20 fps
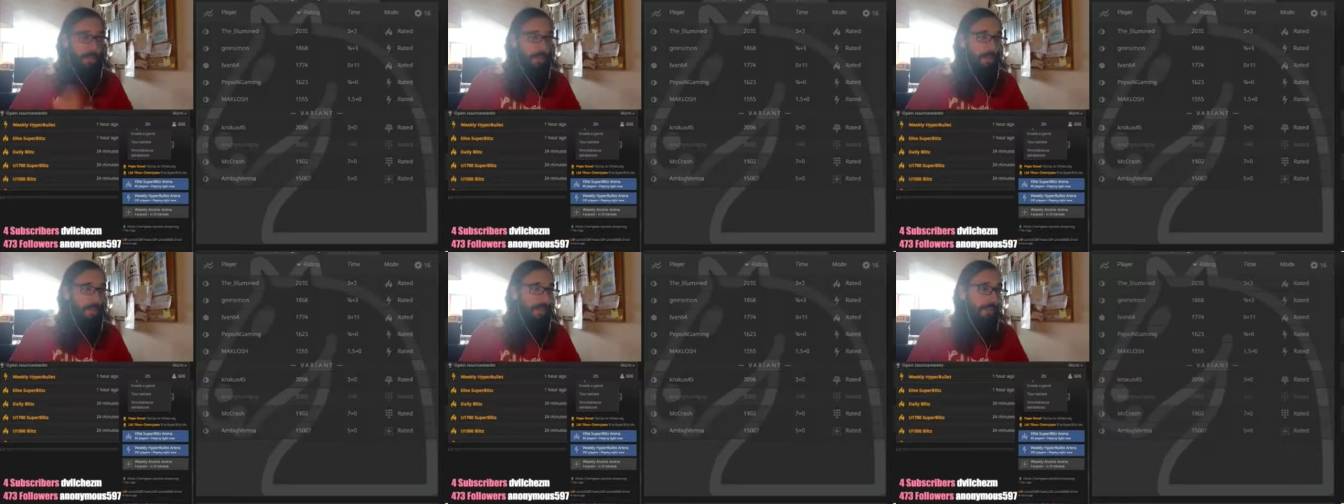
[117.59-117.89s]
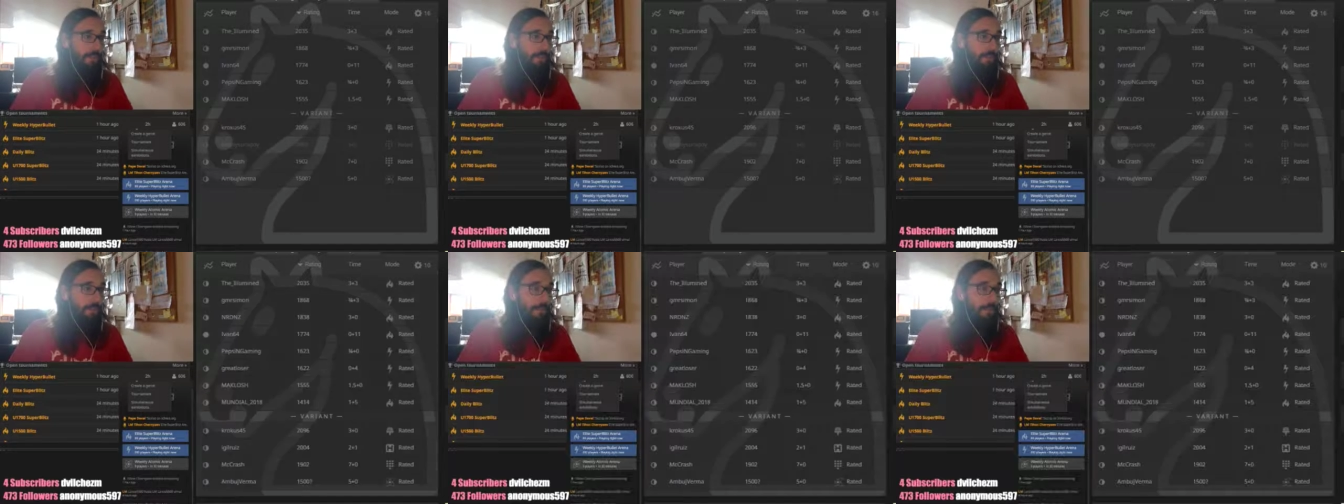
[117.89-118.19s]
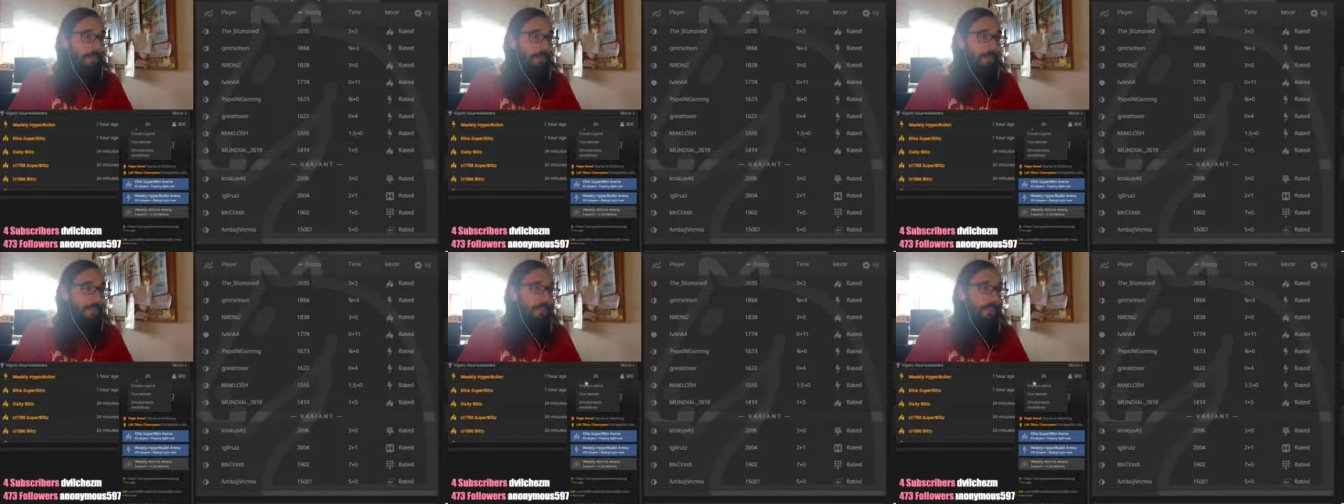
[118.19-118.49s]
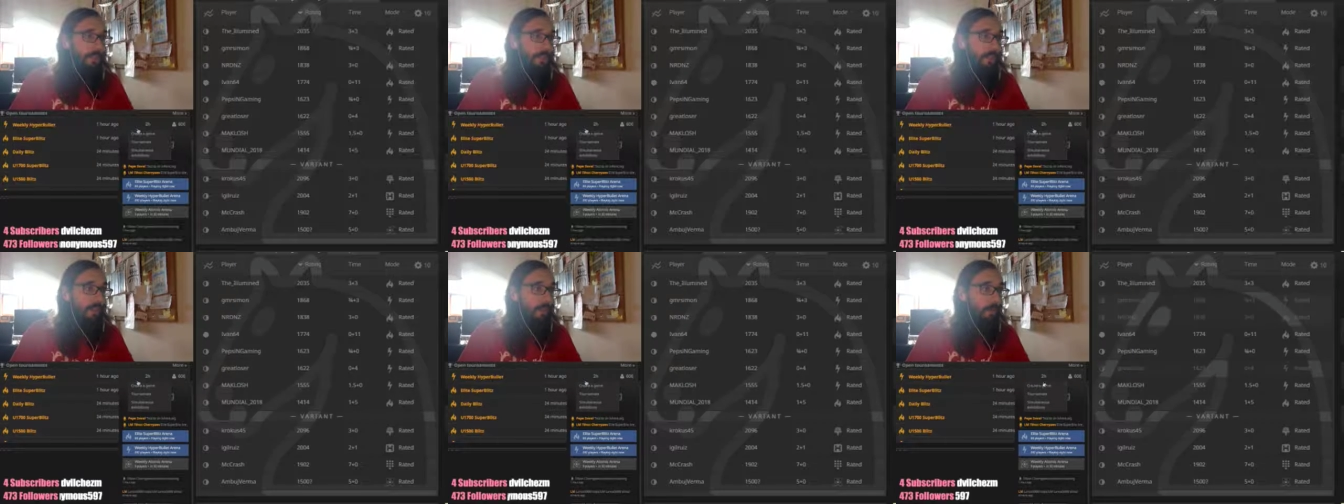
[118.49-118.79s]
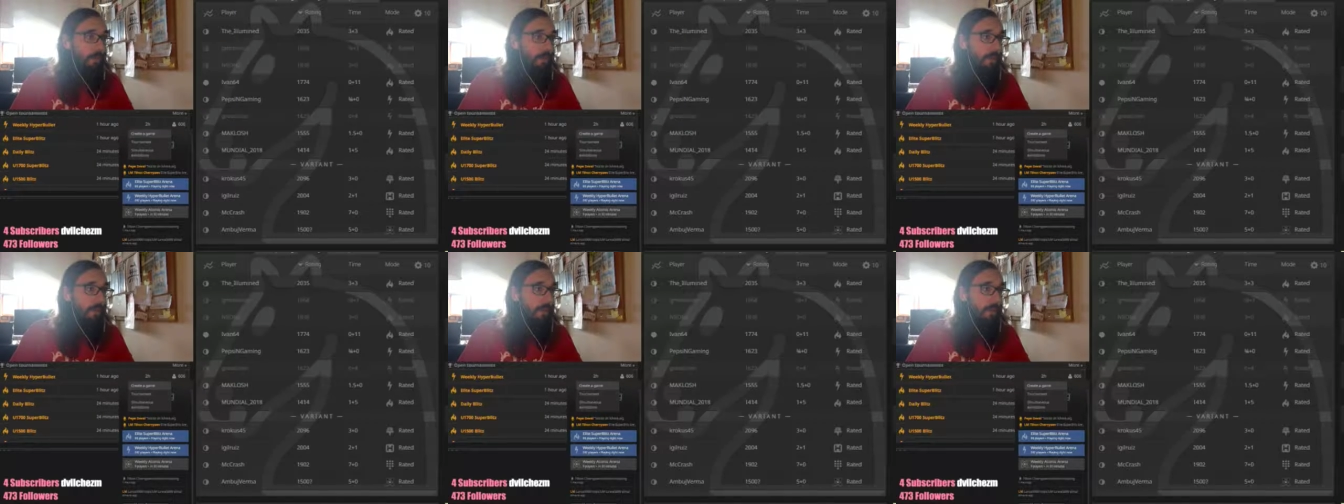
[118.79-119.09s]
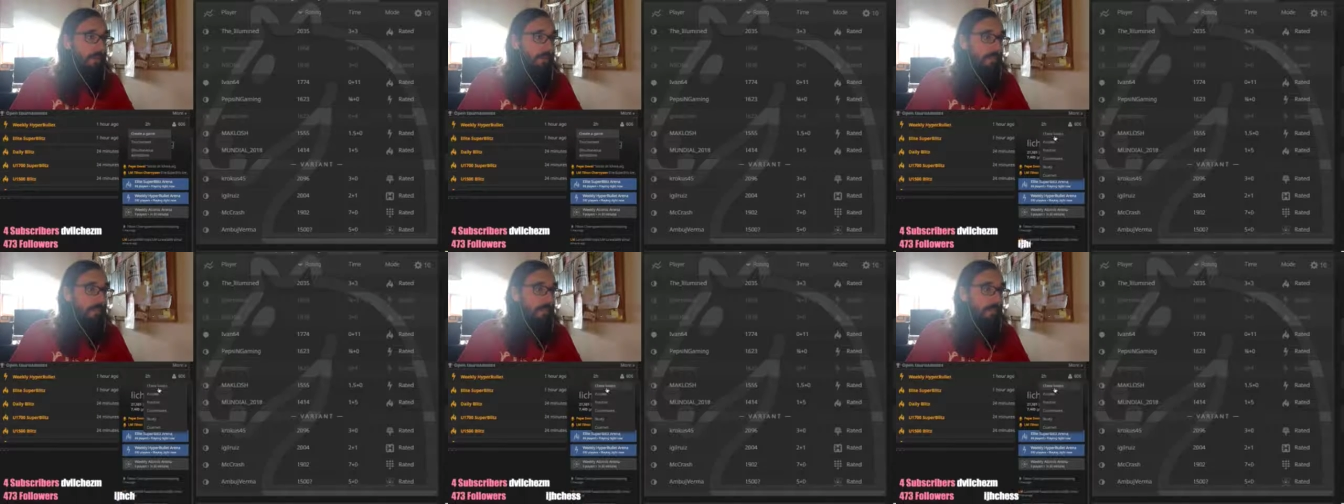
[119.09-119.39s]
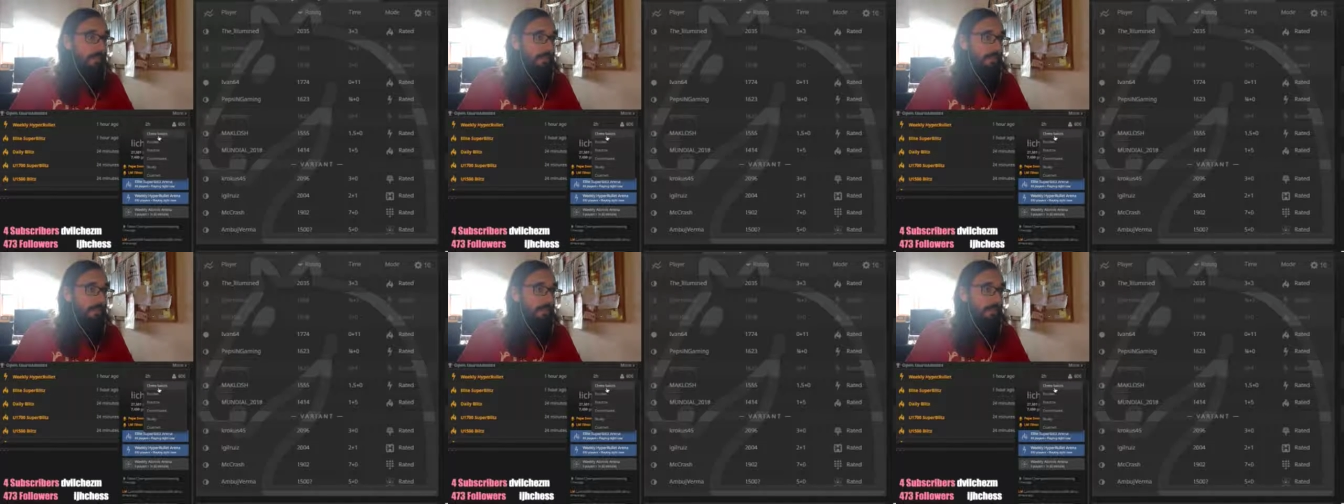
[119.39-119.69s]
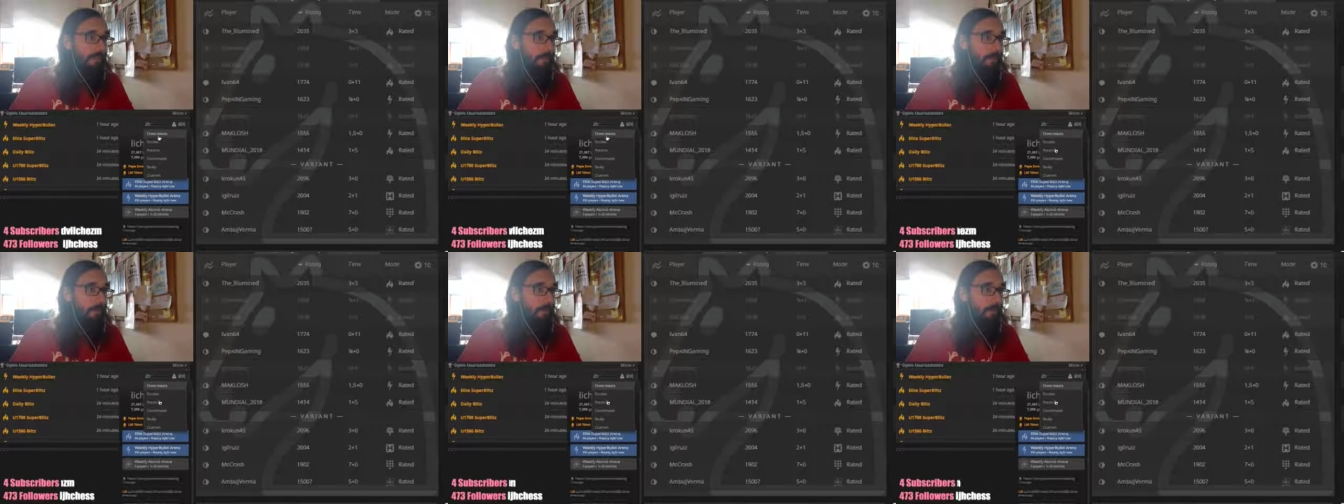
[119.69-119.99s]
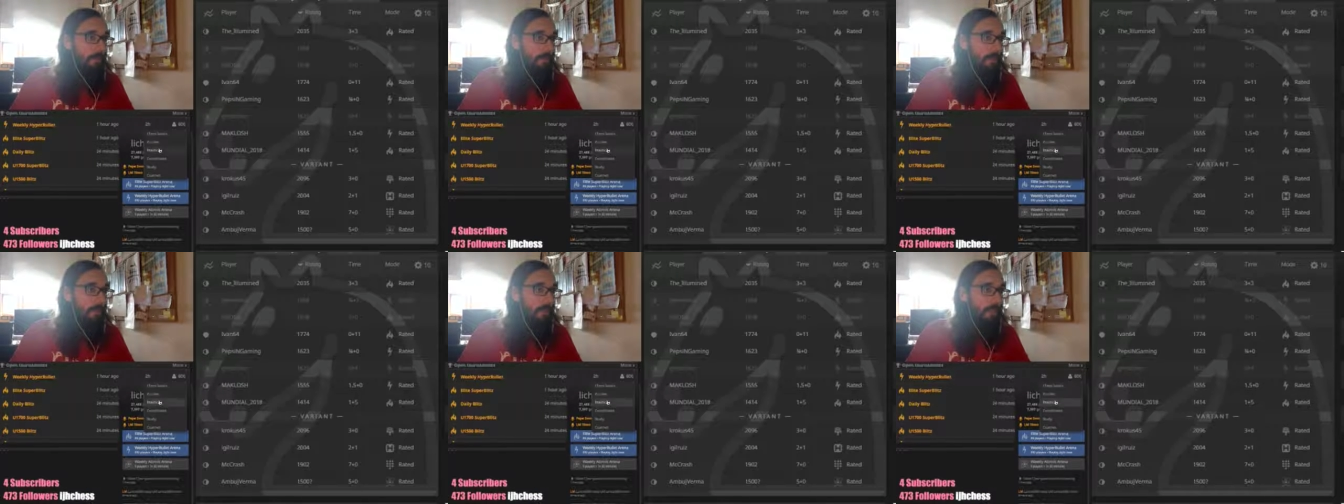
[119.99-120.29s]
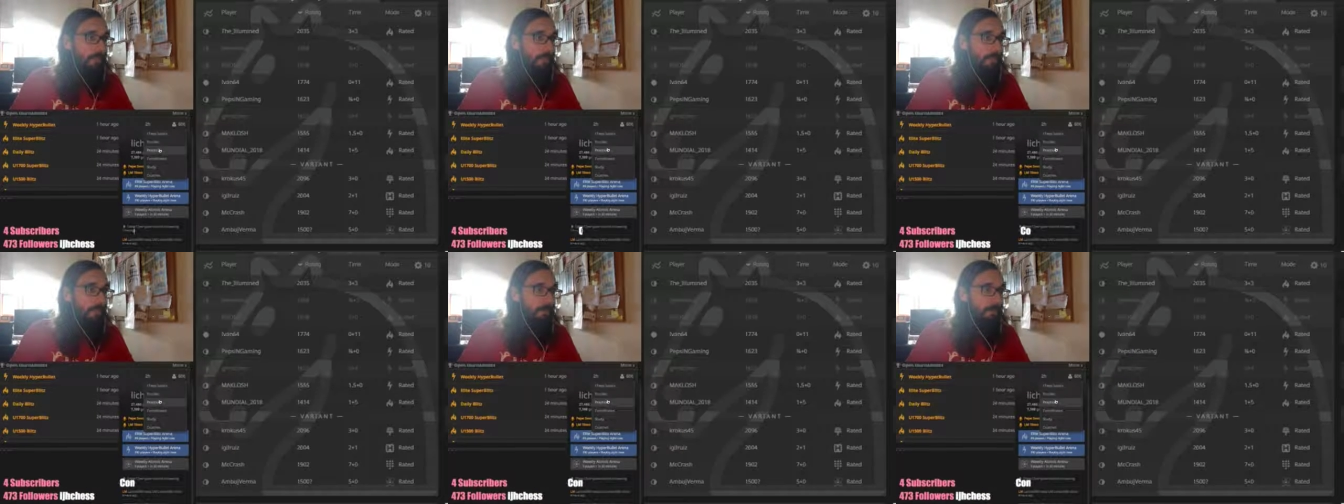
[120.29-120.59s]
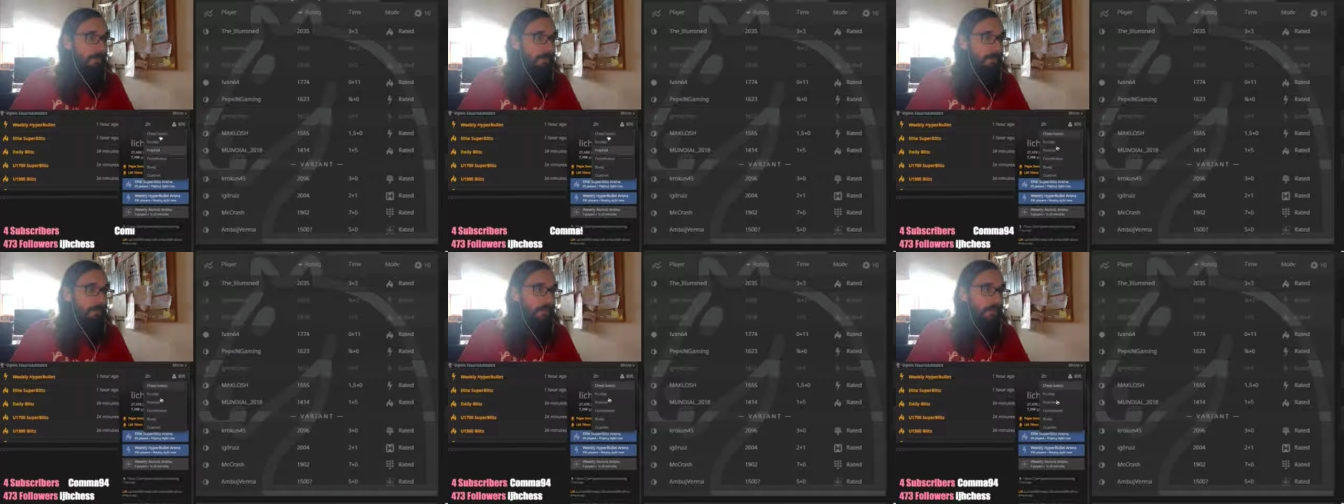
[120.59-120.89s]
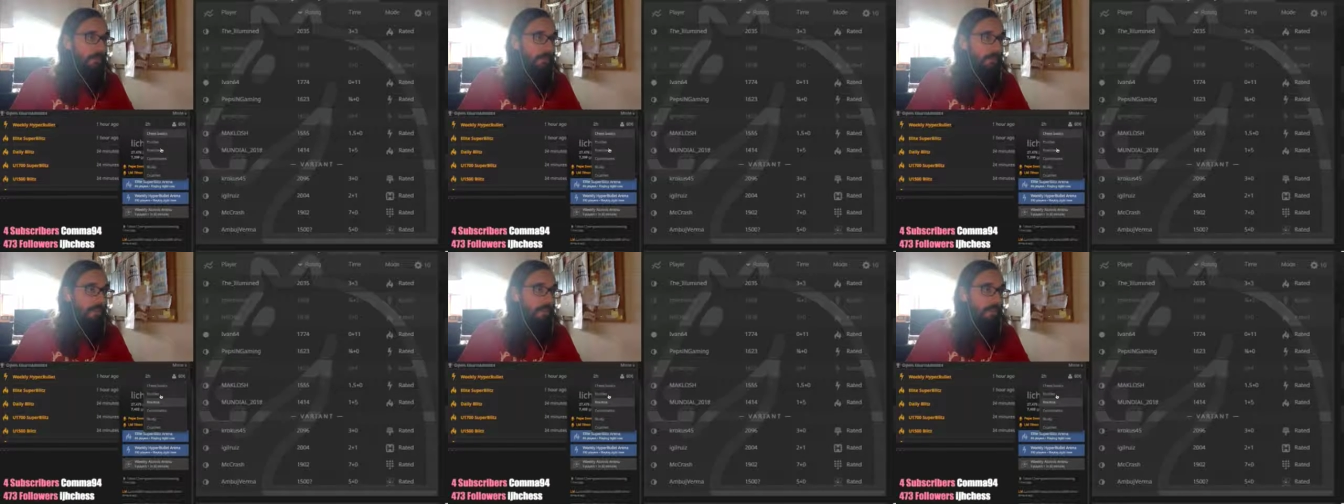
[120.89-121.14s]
So I thought, why not going back to